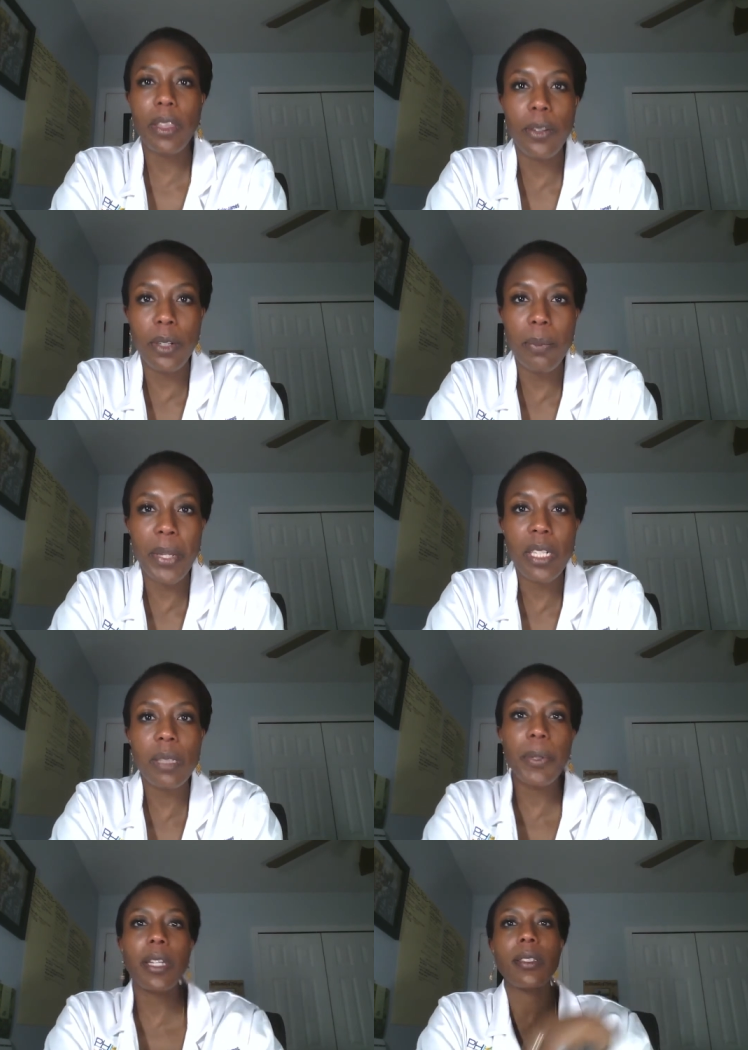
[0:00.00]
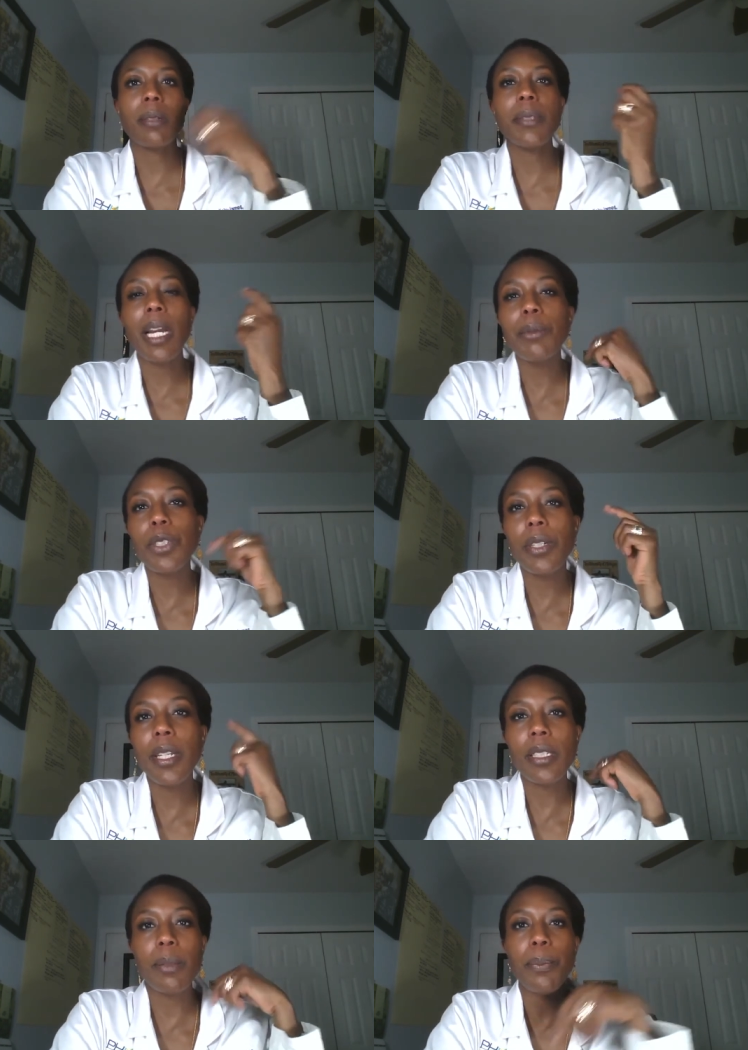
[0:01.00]
30 minutes because sometimes you can
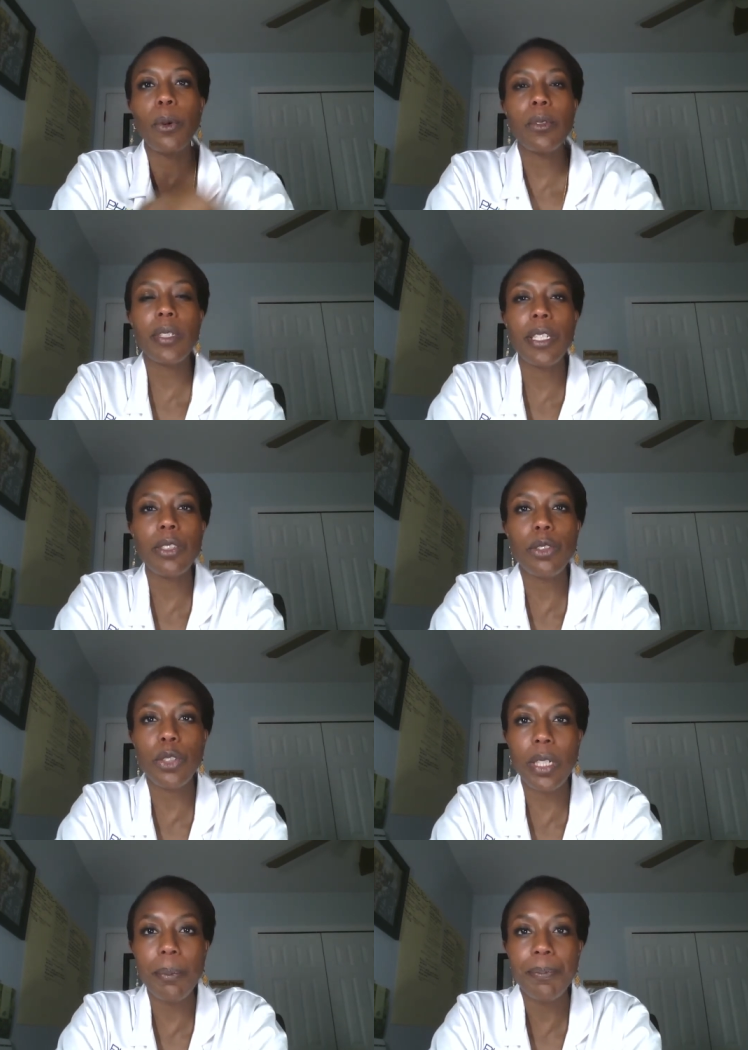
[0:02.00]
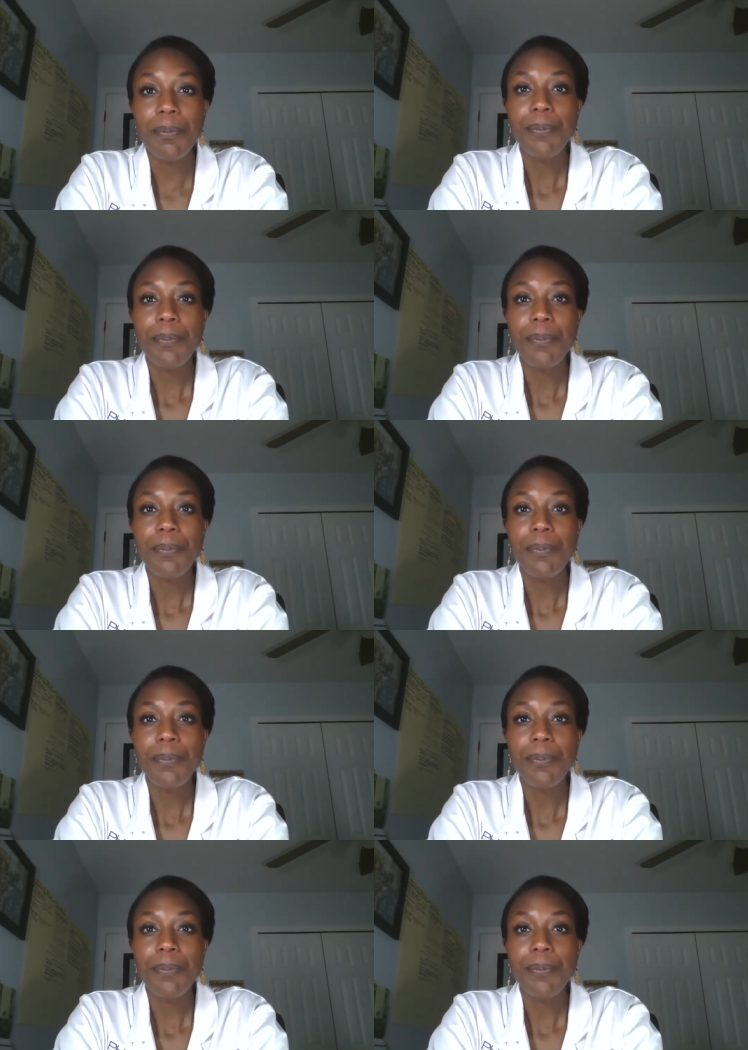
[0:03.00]
get some post nasal drip.